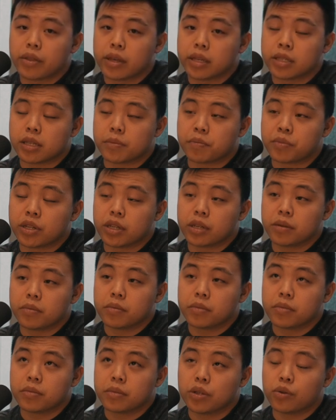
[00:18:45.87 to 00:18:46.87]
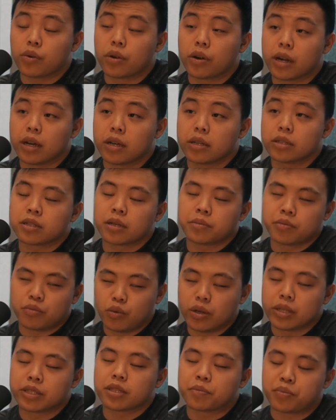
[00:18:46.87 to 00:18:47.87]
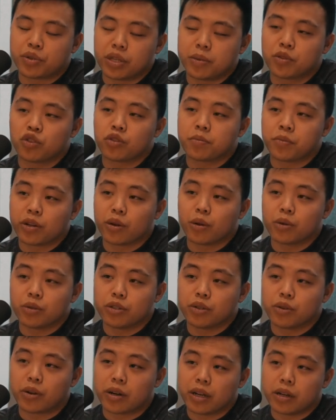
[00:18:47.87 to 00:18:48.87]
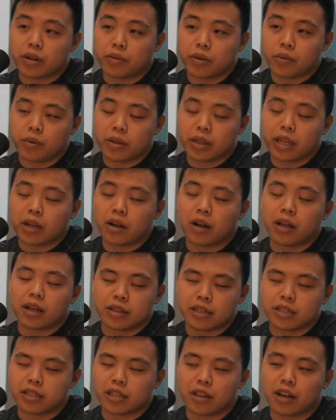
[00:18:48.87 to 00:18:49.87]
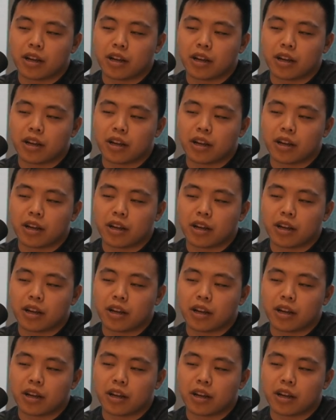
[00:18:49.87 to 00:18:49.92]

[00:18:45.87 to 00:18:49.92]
Supreme URL, well, Supreme 2.0 URL, right, what they call it. There's a